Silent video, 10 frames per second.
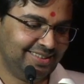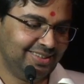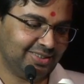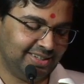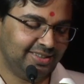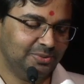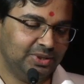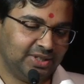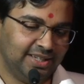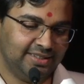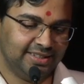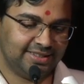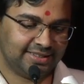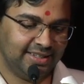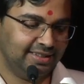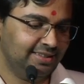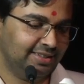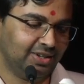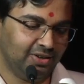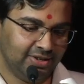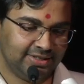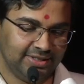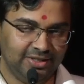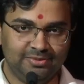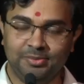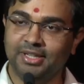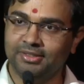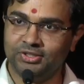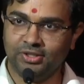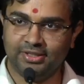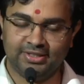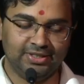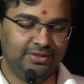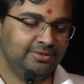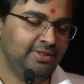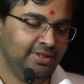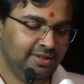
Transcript: Okay, then we tried, let's just get the car itself, then we get the truck itself.